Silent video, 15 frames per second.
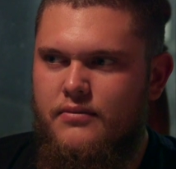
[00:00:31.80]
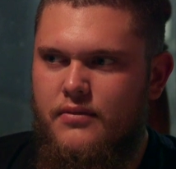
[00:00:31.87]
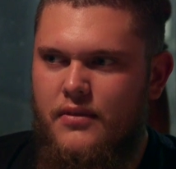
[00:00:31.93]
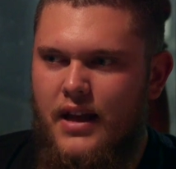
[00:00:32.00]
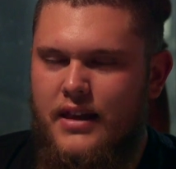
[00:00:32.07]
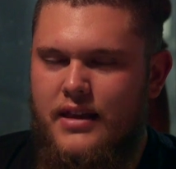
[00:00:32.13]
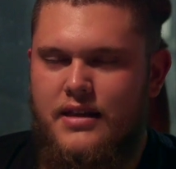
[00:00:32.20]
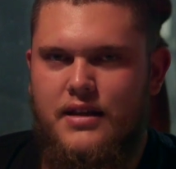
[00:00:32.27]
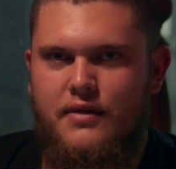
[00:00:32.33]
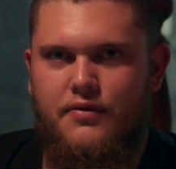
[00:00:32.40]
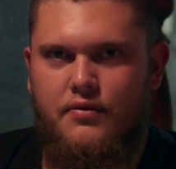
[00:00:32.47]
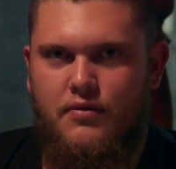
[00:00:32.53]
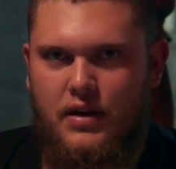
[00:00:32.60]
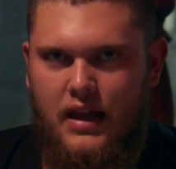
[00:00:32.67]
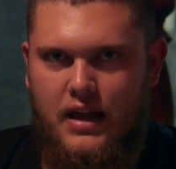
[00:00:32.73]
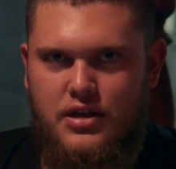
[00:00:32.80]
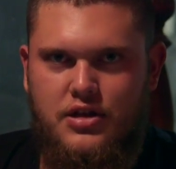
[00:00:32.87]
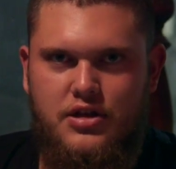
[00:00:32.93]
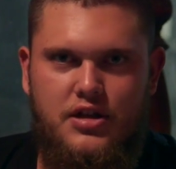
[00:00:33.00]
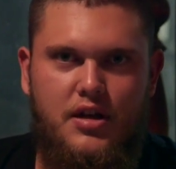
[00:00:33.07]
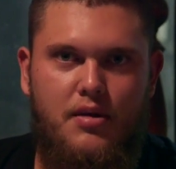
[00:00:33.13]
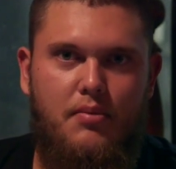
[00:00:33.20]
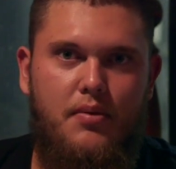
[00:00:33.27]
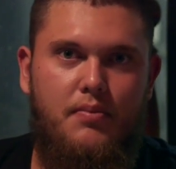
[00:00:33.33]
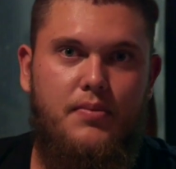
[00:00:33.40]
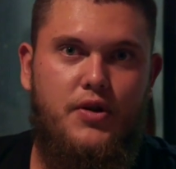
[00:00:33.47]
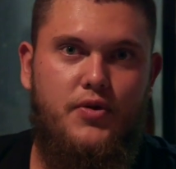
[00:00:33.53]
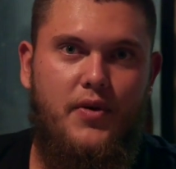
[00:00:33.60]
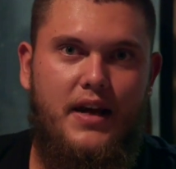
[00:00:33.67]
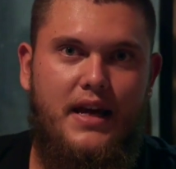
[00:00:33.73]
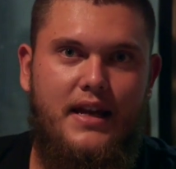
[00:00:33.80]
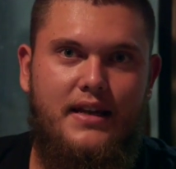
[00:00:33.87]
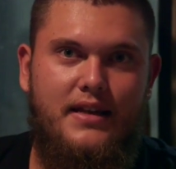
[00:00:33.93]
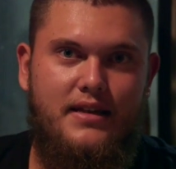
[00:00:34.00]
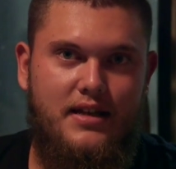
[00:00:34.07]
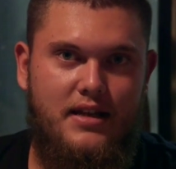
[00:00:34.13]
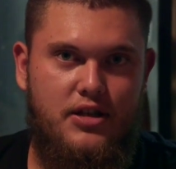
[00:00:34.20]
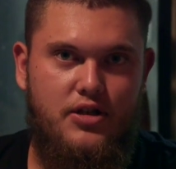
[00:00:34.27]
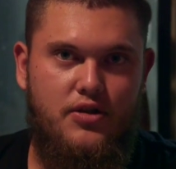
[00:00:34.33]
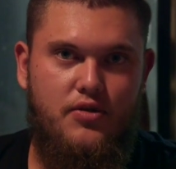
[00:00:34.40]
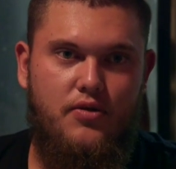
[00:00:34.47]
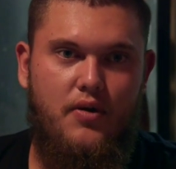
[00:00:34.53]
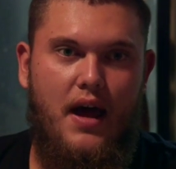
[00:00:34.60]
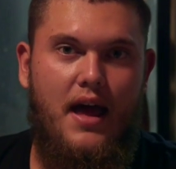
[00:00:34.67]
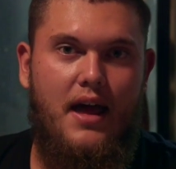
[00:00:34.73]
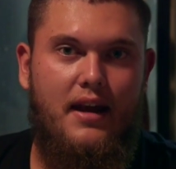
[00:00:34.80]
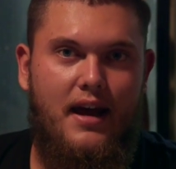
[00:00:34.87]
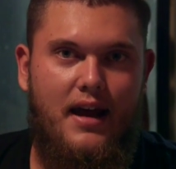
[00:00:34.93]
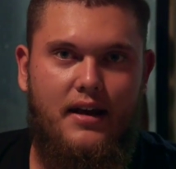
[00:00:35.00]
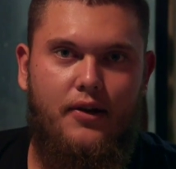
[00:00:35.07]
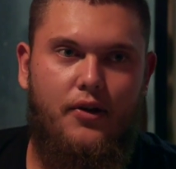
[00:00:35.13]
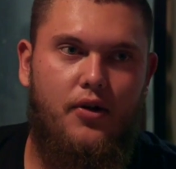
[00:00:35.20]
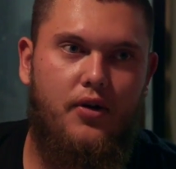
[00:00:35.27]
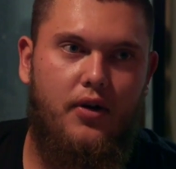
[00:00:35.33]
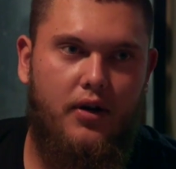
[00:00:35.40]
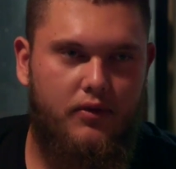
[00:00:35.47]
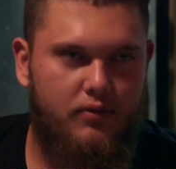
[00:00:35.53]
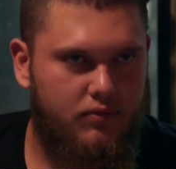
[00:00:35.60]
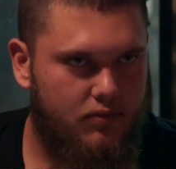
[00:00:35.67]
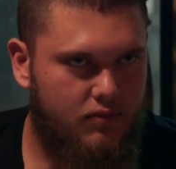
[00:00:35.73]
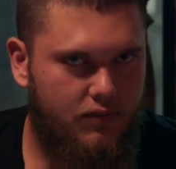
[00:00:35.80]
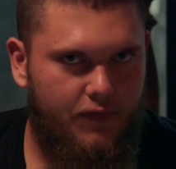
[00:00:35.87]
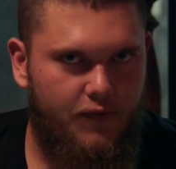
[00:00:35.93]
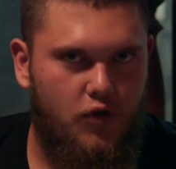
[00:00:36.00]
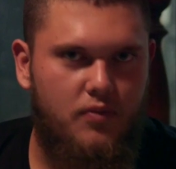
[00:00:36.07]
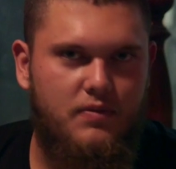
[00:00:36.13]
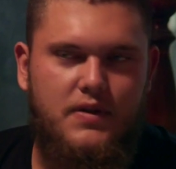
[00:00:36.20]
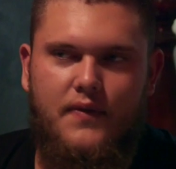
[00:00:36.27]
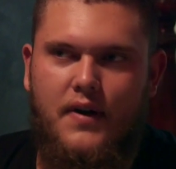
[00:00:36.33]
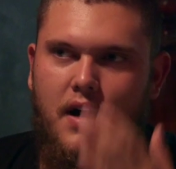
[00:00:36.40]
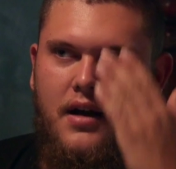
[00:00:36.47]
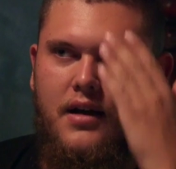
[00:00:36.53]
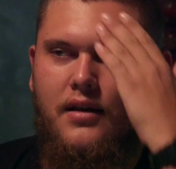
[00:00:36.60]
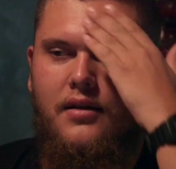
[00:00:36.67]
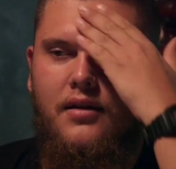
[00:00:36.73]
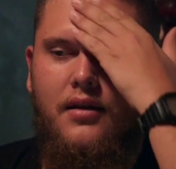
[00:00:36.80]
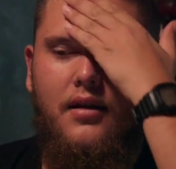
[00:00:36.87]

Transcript: like, the different relationship between digital and analog forms of art.